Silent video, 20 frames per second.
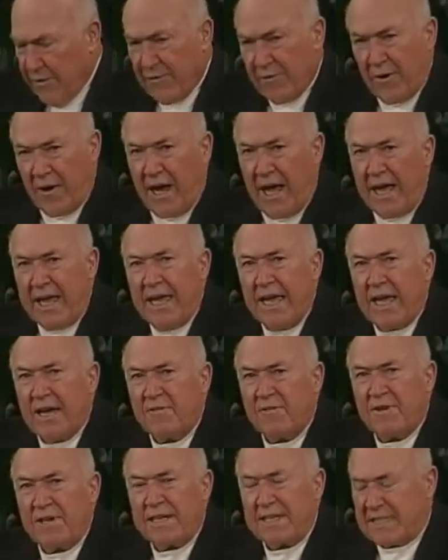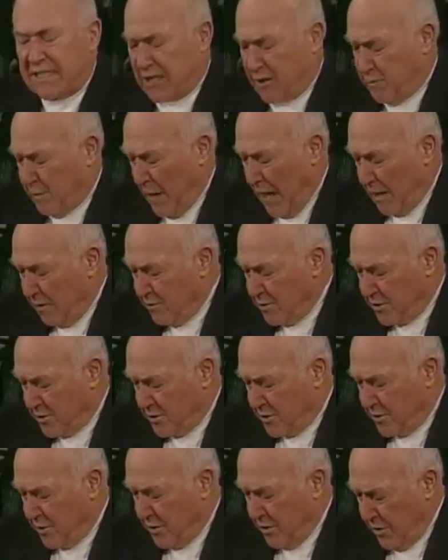for I have
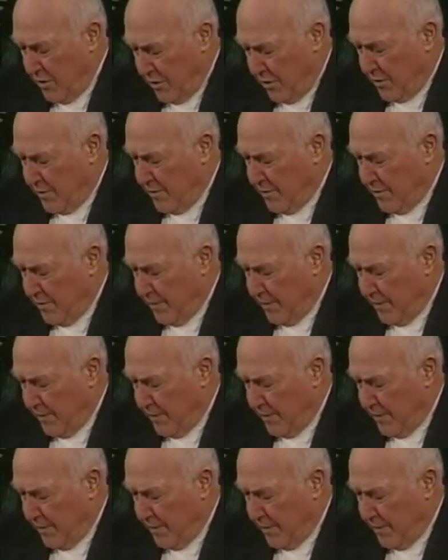espoused you